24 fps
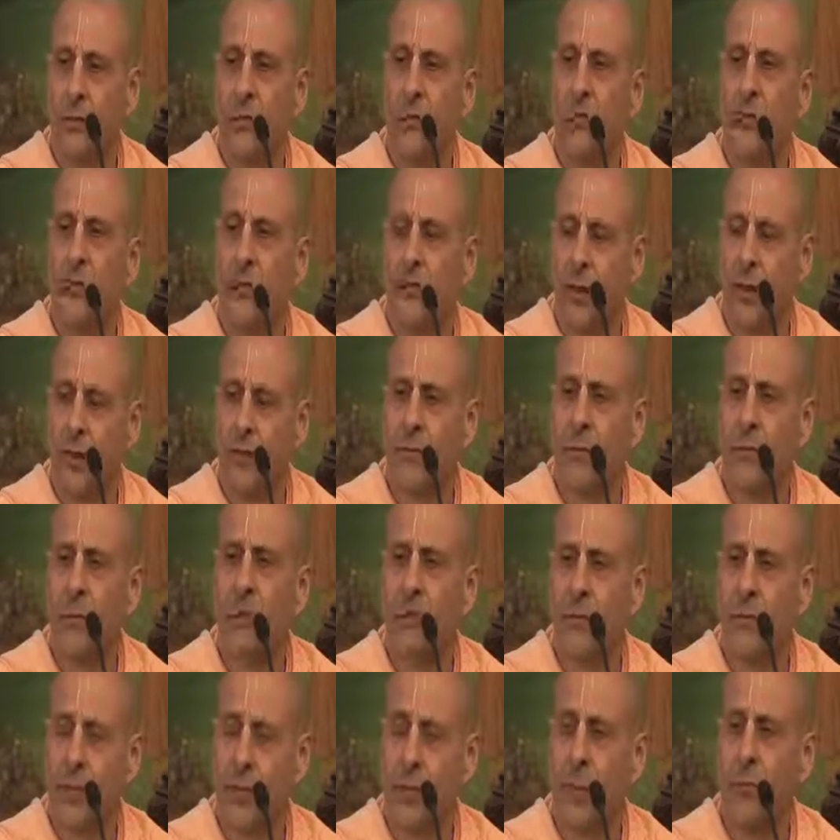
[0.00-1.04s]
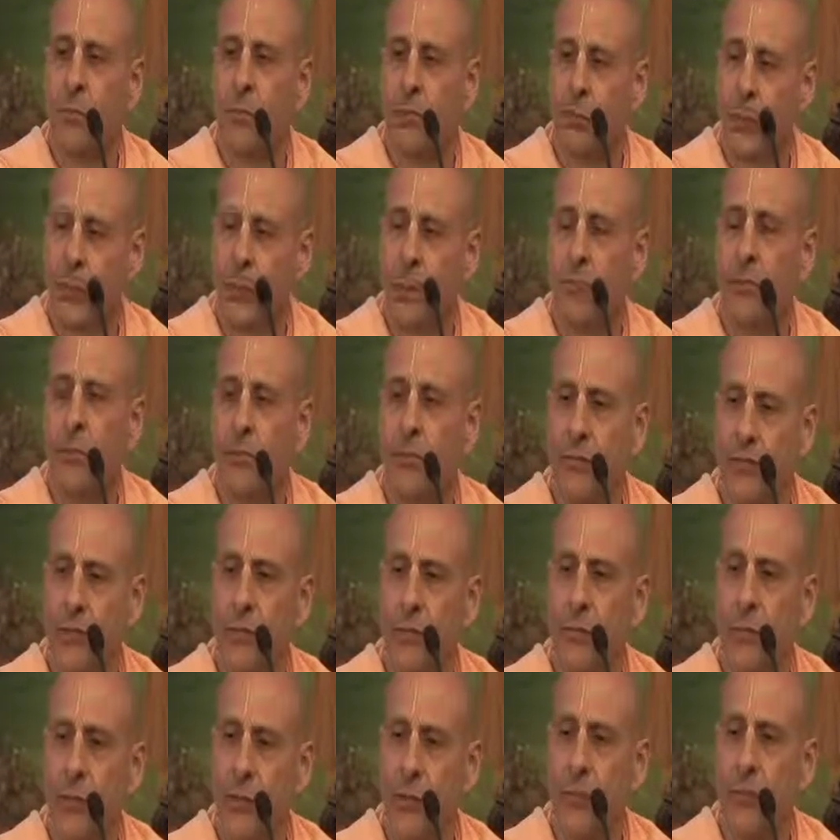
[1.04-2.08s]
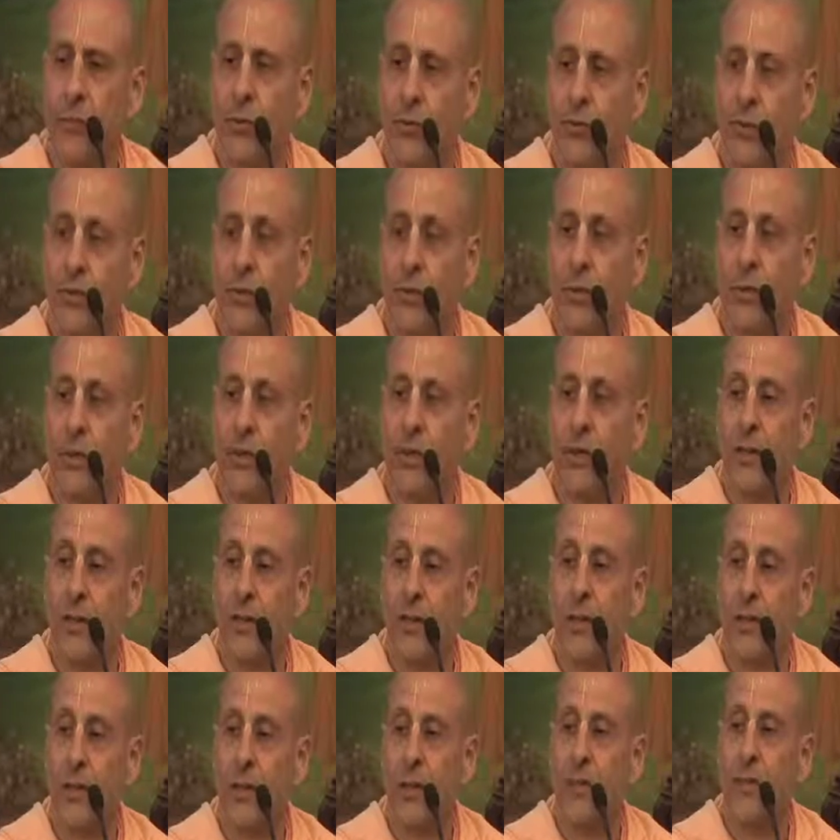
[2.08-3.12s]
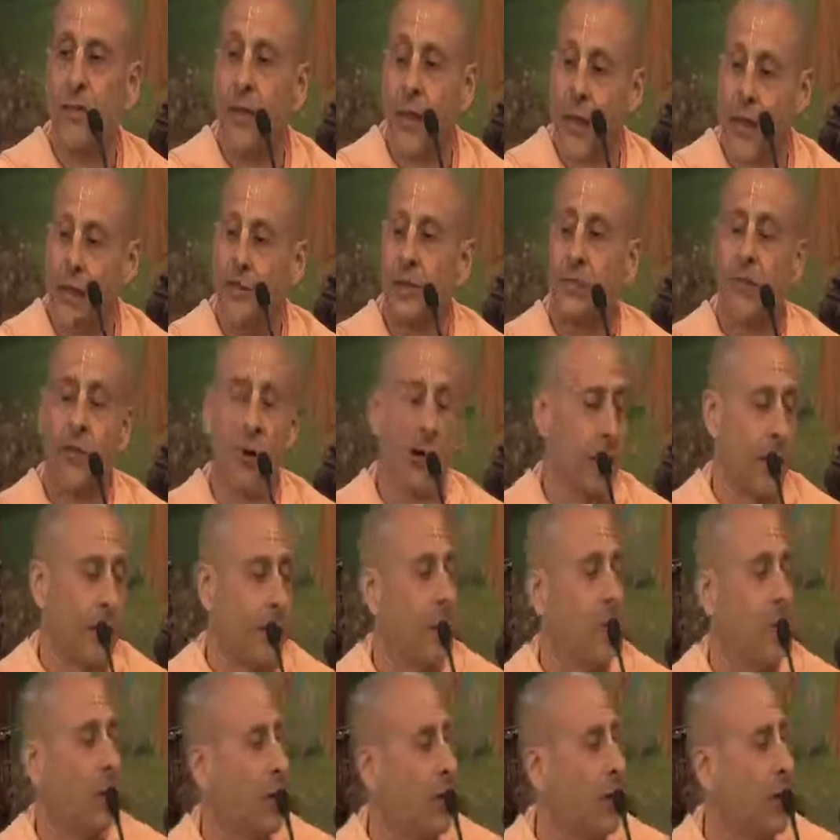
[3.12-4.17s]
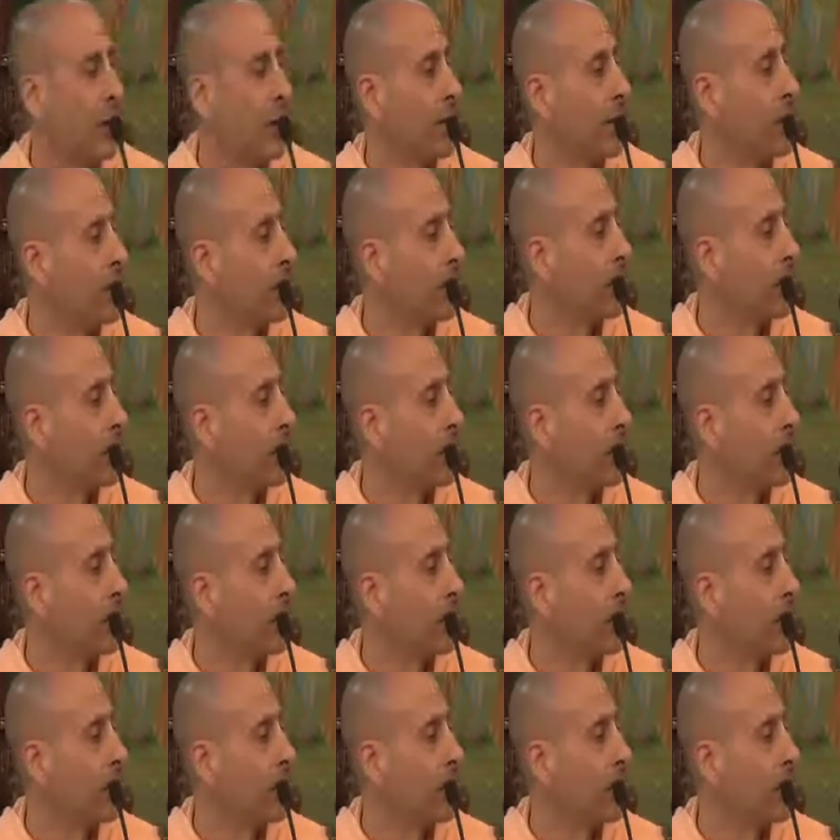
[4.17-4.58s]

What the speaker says: will suffer in separation from you. That is why I'm crying.